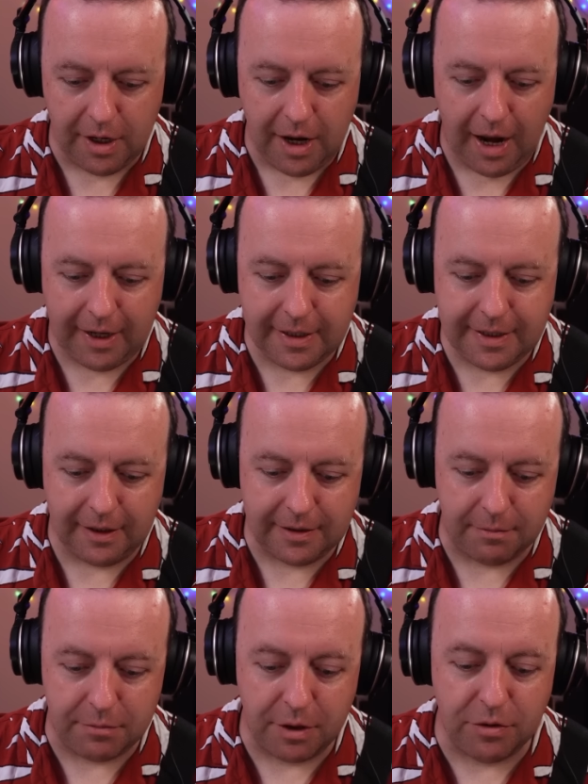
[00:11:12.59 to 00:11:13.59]
I can tell it to
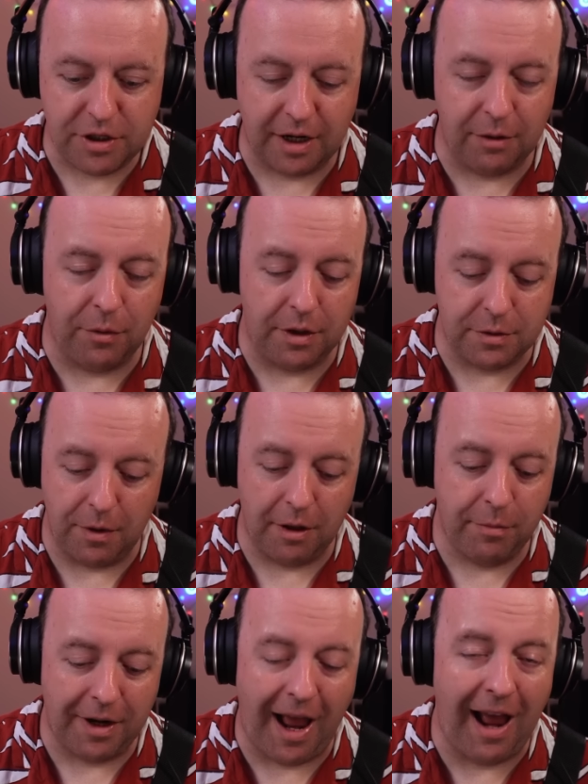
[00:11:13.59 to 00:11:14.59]
mute channel one as well,
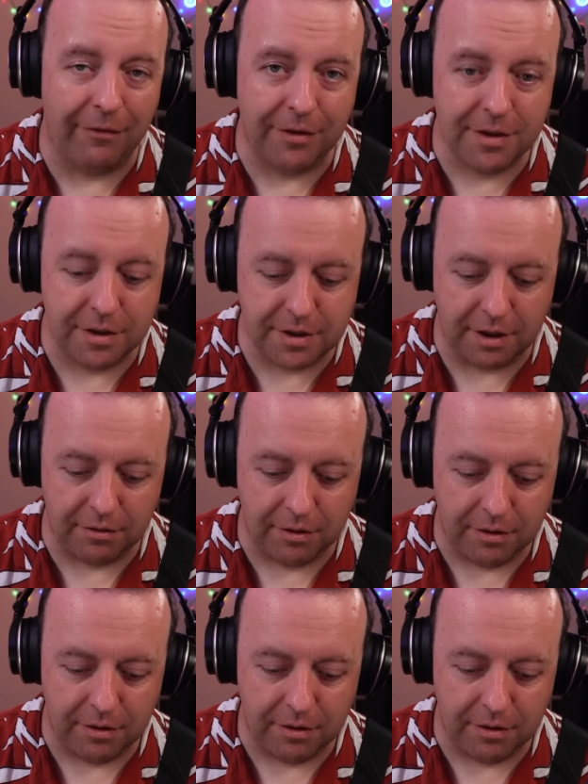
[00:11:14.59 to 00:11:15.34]
but I haven't, so...